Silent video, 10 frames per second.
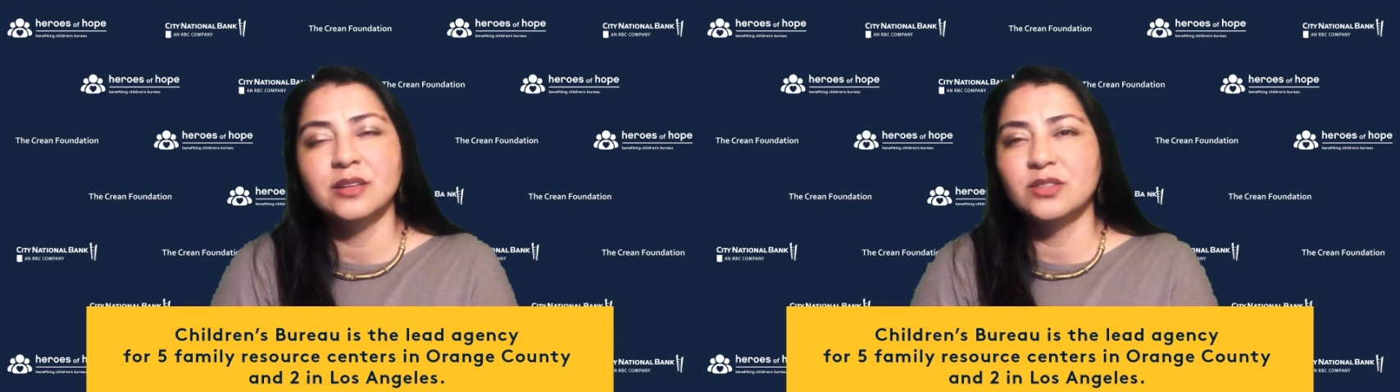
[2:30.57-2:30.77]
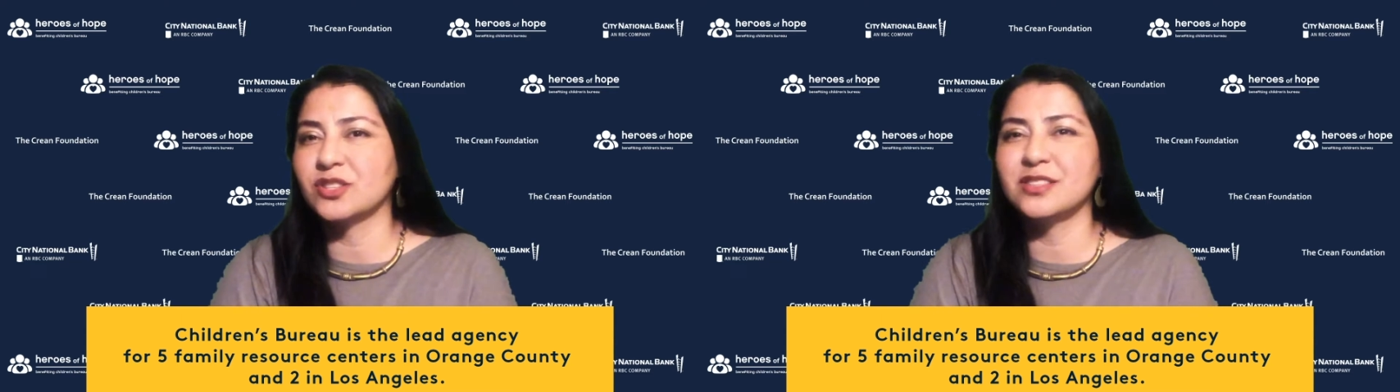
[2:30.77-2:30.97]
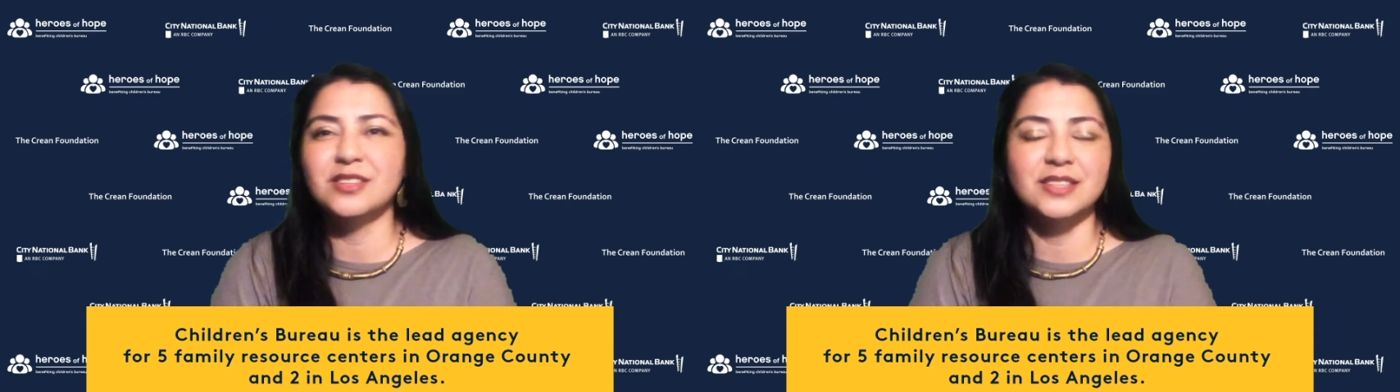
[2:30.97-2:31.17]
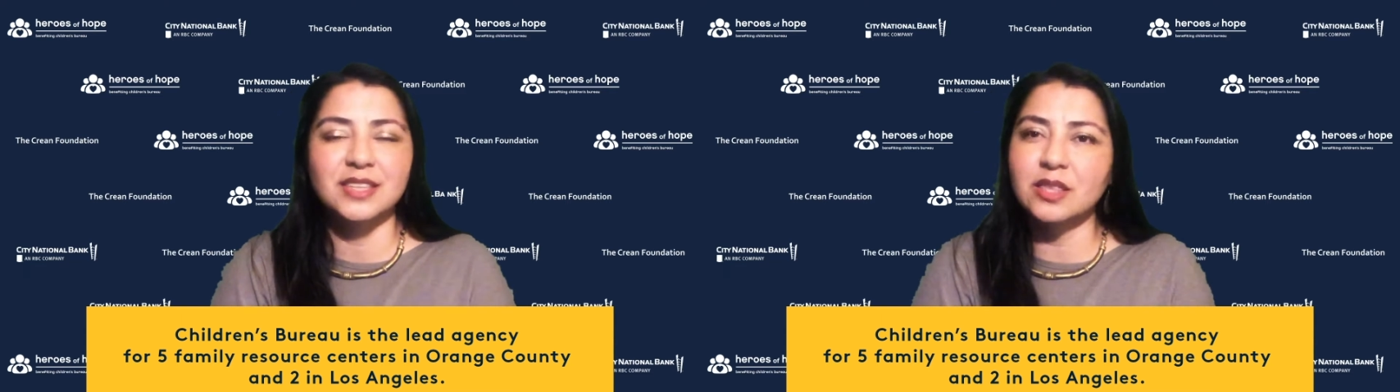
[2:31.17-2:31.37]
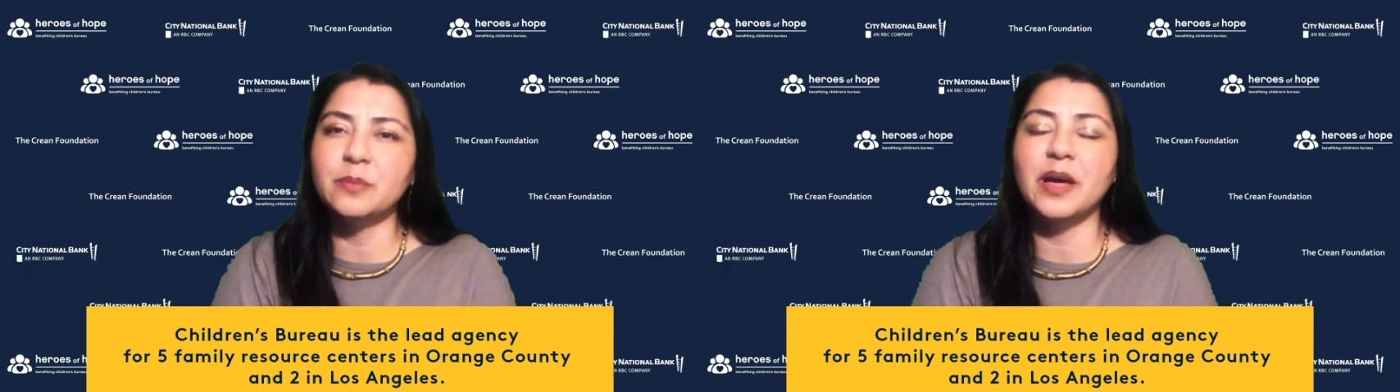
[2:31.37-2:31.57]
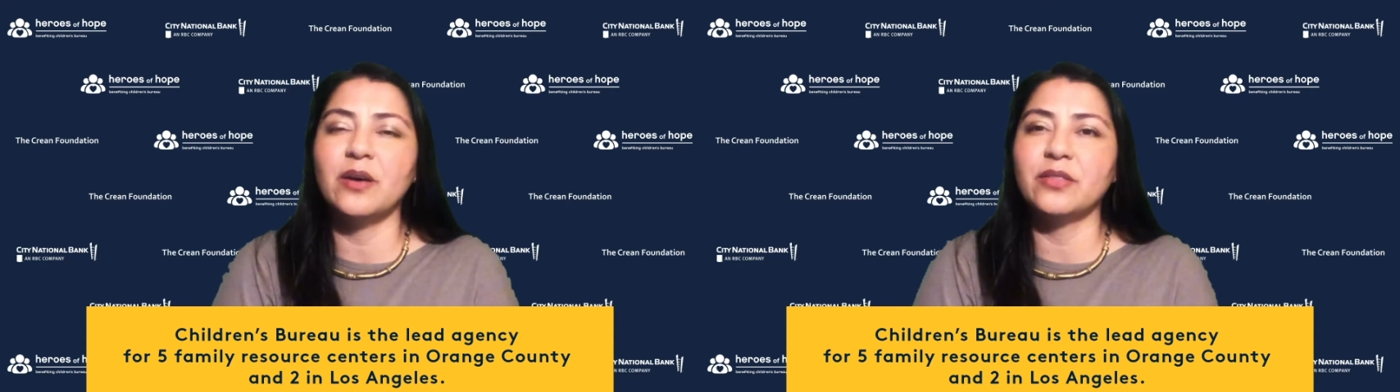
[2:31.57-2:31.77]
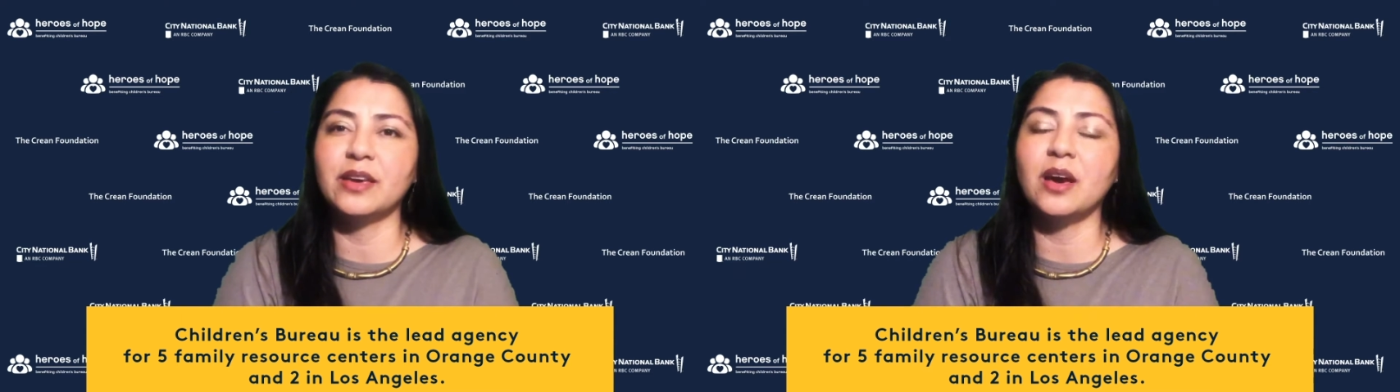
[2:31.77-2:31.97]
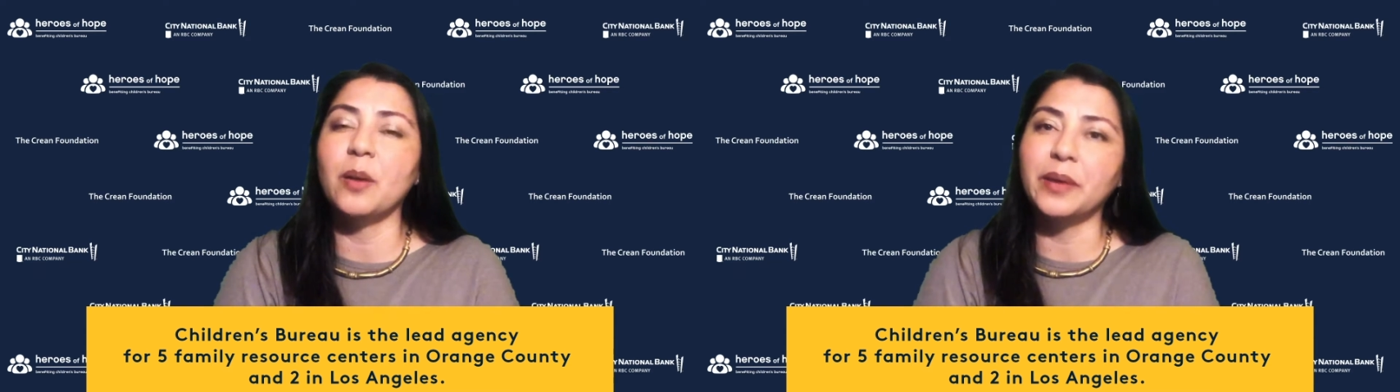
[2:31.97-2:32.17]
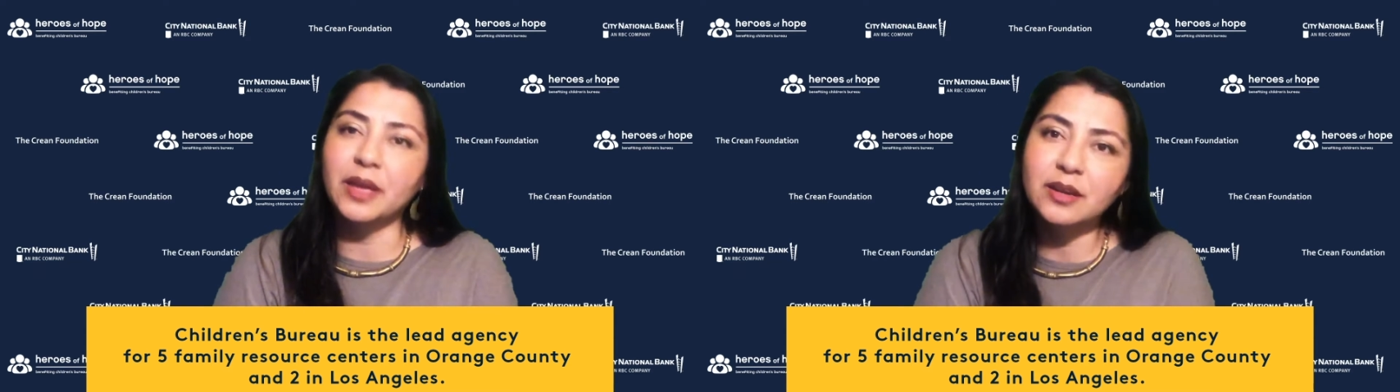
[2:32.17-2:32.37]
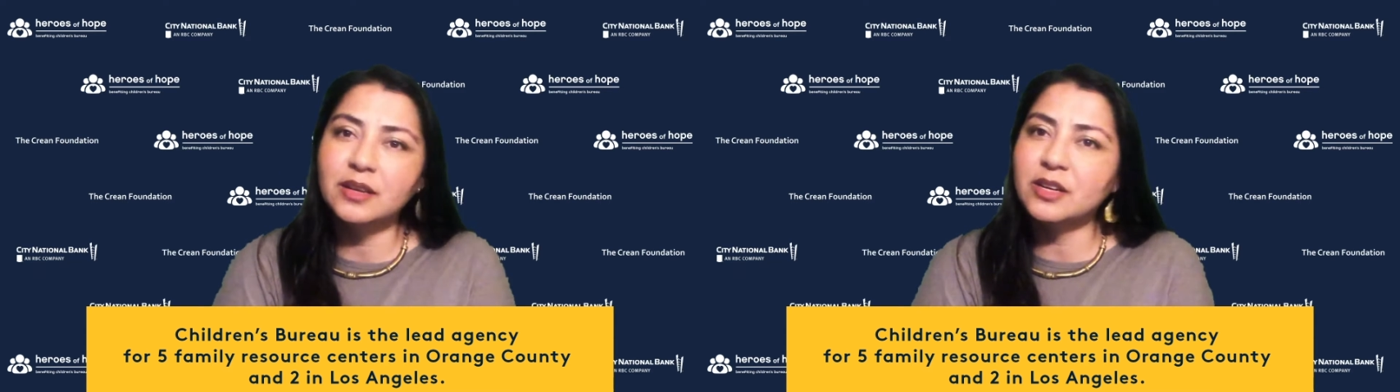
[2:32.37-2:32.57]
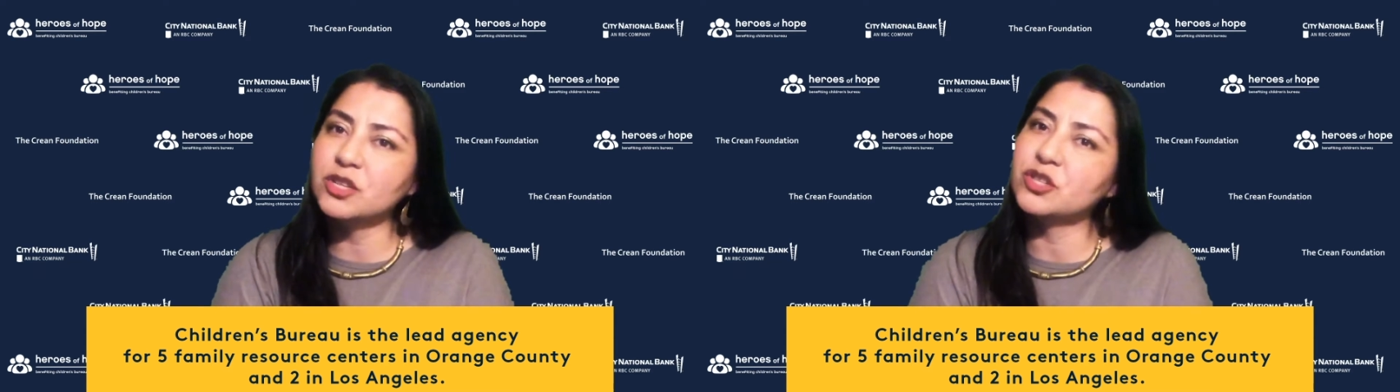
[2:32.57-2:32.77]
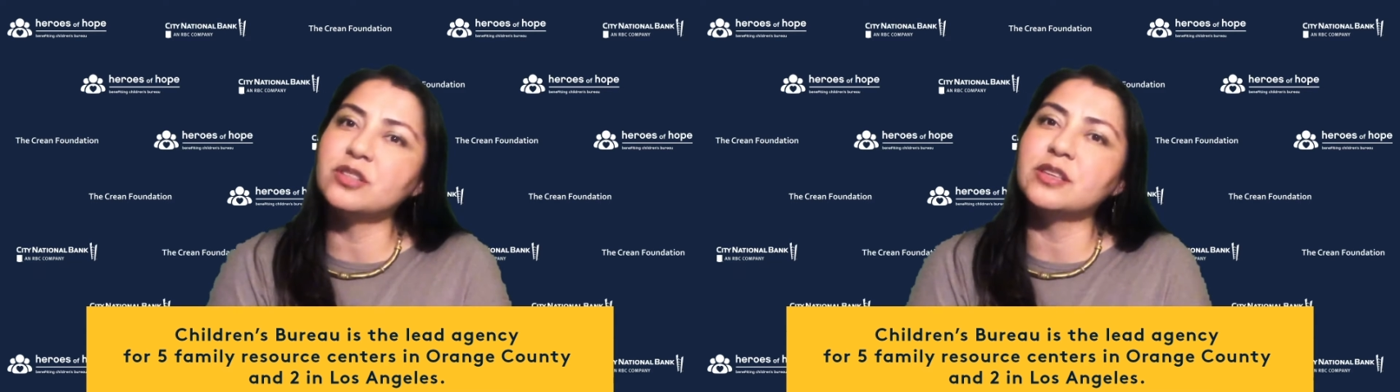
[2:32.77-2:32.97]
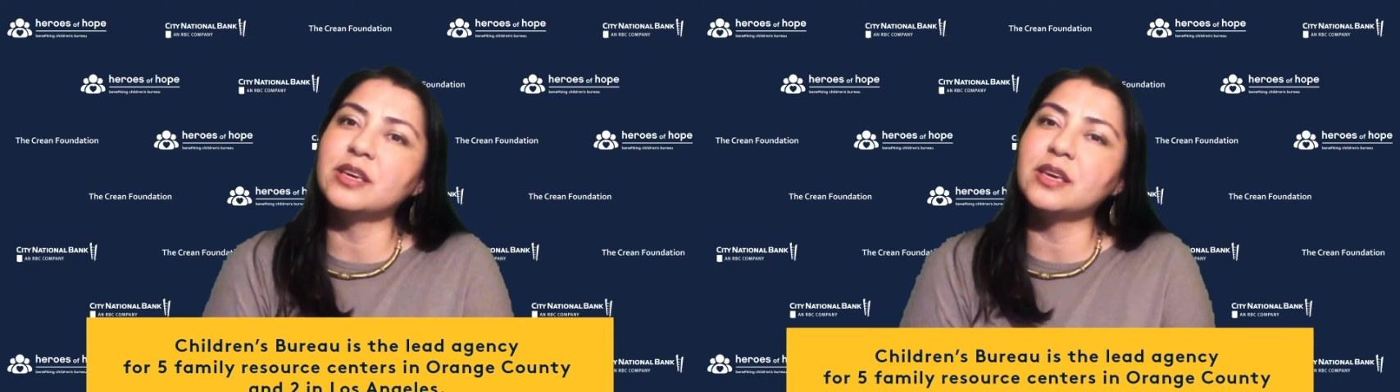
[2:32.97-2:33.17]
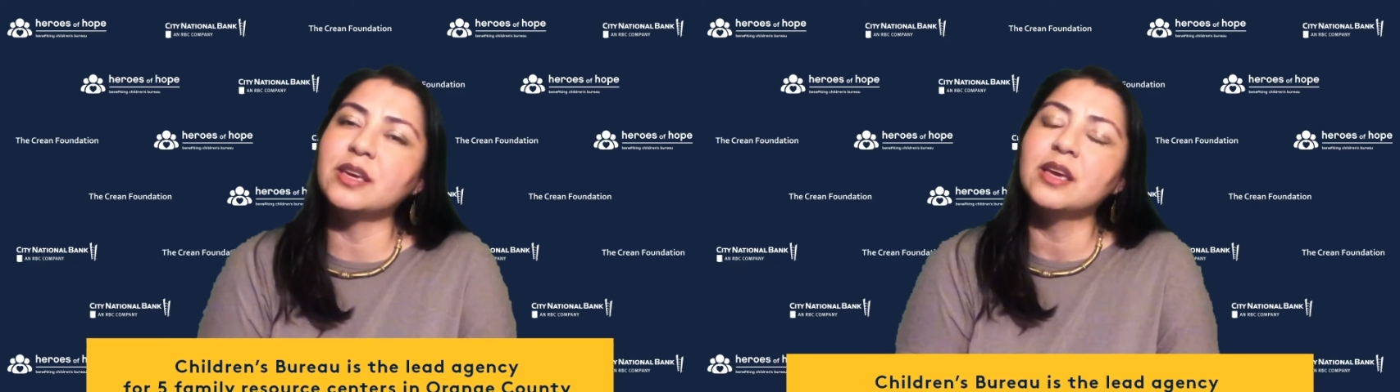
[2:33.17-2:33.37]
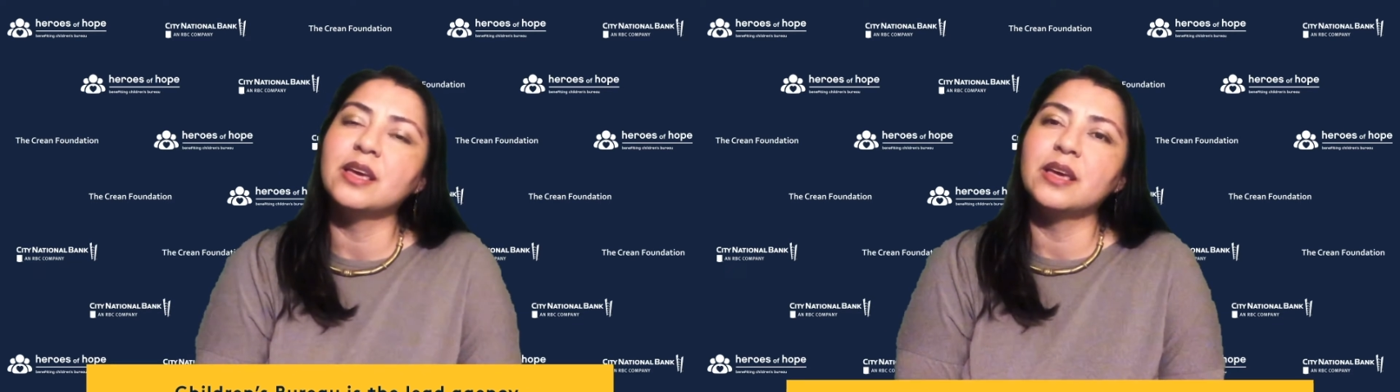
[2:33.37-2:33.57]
Just to see them, how they come in initially